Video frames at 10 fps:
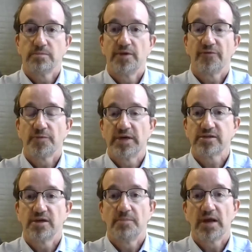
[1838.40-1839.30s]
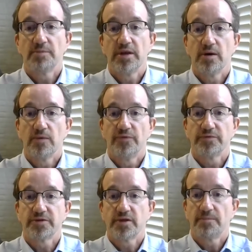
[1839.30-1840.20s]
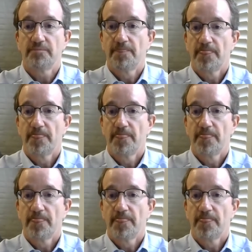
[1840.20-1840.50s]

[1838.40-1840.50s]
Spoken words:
information that might have been helpful to them.